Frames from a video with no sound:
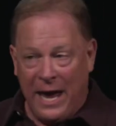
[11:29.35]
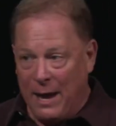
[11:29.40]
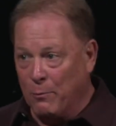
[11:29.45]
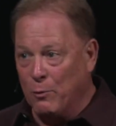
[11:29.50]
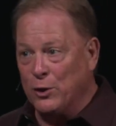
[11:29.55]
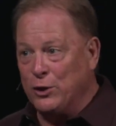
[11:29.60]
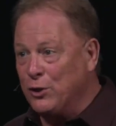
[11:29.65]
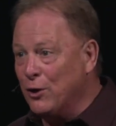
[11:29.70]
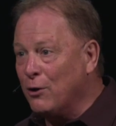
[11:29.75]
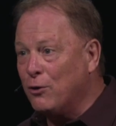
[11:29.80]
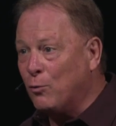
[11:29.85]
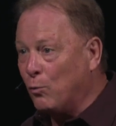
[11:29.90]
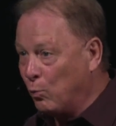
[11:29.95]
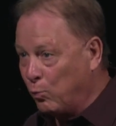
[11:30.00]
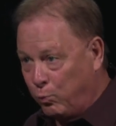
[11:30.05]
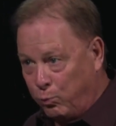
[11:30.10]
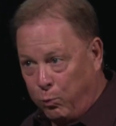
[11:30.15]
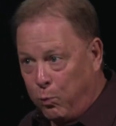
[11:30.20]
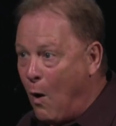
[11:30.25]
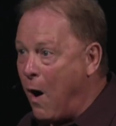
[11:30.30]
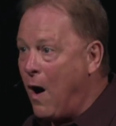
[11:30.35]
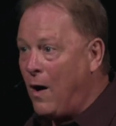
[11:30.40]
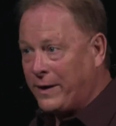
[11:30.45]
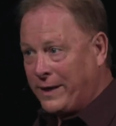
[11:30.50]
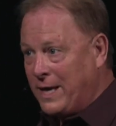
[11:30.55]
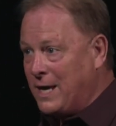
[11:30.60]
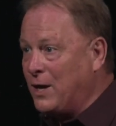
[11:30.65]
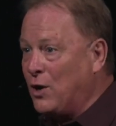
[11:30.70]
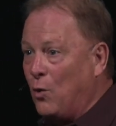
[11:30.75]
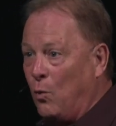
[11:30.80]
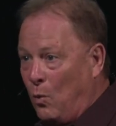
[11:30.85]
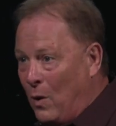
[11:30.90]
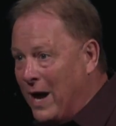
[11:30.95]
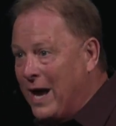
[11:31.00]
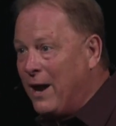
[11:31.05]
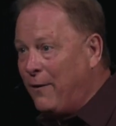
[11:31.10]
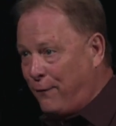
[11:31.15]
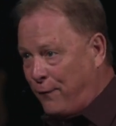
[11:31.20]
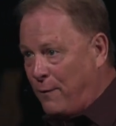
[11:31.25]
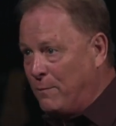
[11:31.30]
And when you're walking
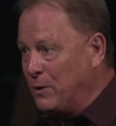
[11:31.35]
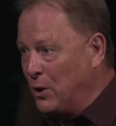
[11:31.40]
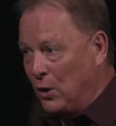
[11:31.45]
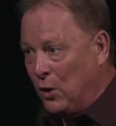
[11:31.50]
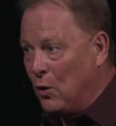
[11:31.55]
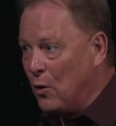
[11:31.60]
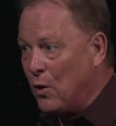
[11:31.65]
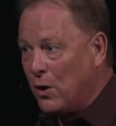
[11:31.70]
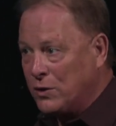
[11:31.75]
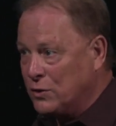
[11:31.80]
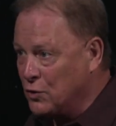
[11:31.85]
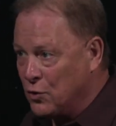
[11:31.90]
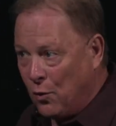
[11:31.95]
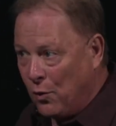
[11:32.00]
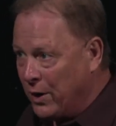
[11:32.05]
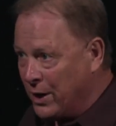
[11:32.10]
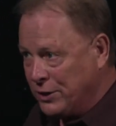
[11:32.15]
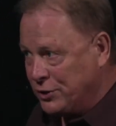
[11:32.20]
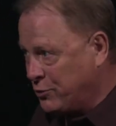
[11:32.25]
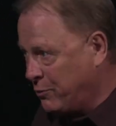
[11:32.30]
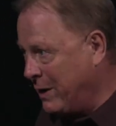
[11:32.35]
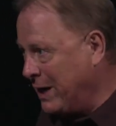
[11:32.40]
away from the Lord and going in